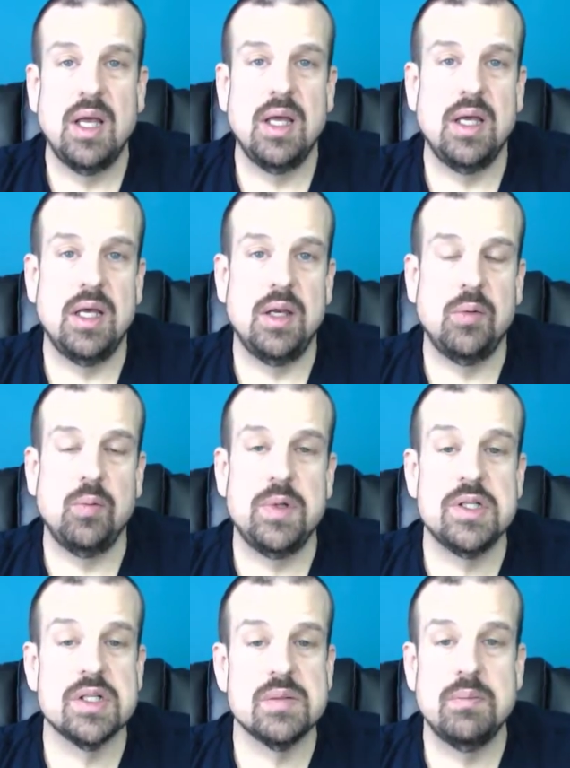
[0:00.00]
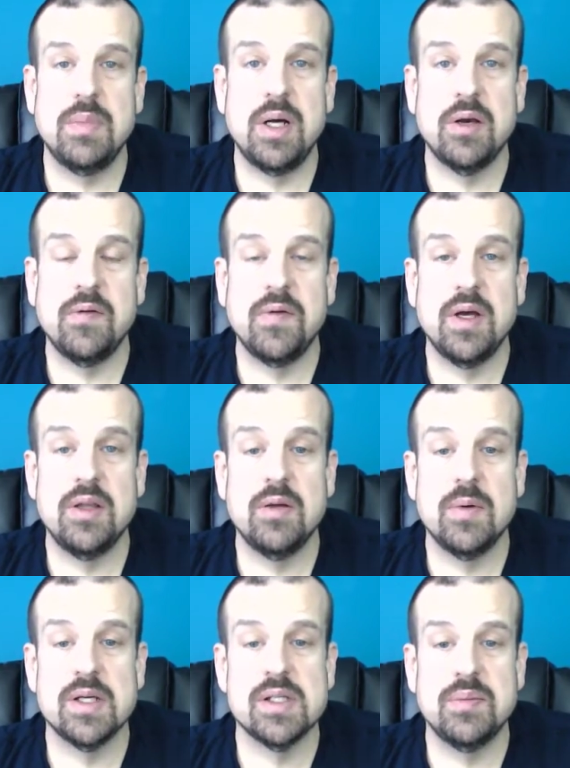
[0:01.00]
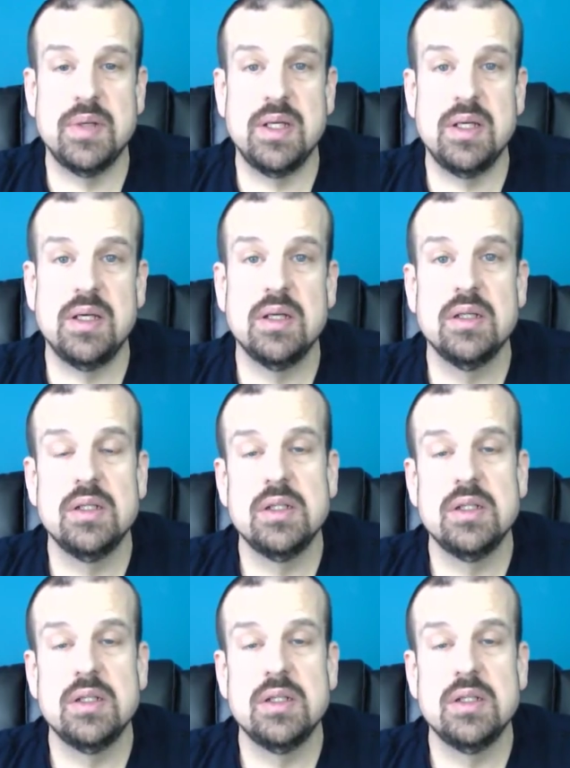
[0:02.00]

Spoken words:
and we just modified the recipe